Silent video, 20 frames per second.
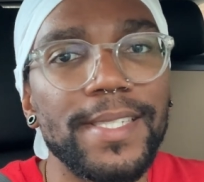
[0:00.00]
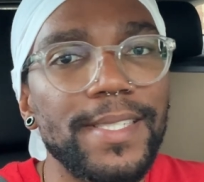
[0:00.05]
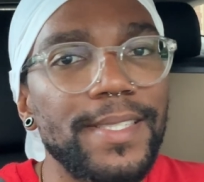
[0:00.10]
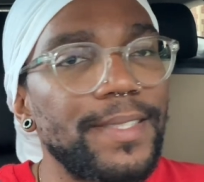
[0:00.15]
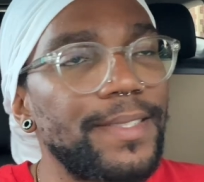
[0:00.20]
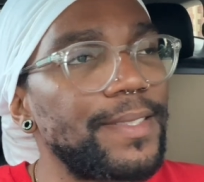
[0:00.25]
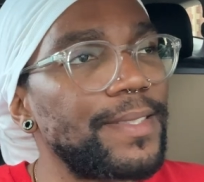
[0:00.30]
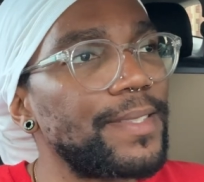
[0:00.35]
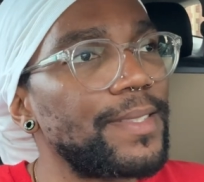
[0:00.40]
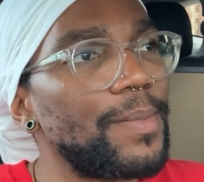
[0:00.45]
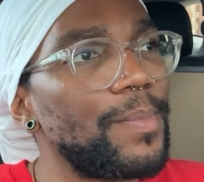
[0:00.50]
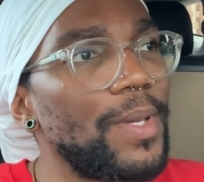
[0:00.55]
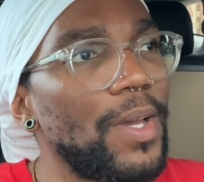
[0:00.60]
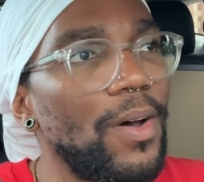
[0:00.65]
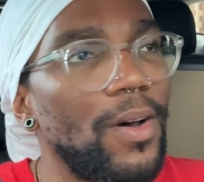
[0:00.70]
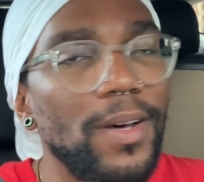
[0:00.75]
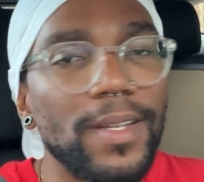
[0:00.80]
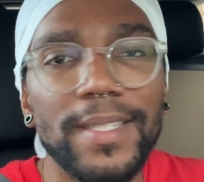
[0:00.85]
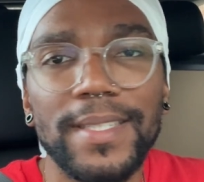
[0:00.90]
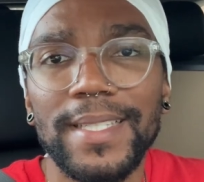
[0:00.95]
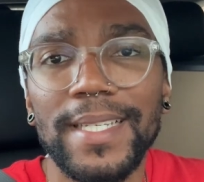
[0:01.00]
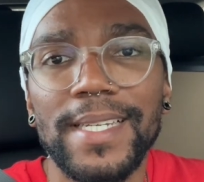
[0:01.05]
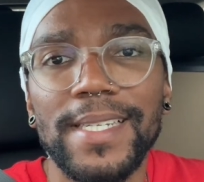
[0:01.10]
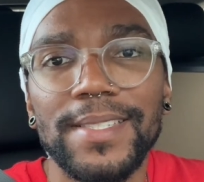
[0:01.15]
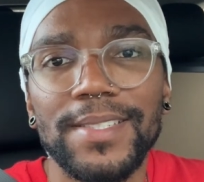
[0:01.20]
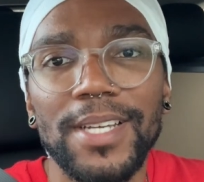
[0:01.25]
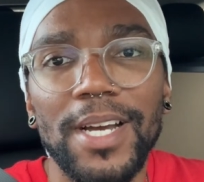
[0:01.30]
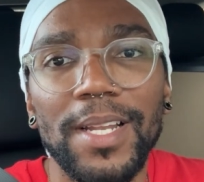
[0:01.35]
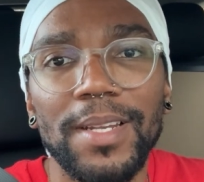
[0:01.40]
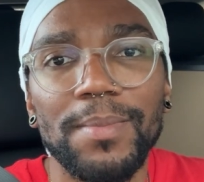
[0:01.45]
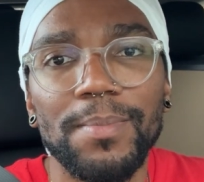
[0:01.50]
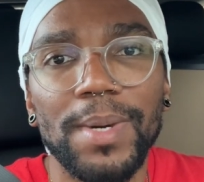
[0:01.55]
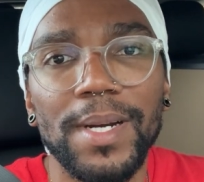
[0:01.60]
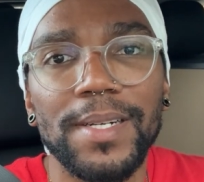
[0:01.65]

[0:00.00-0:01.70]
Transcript: Give me all the things y'all are burning.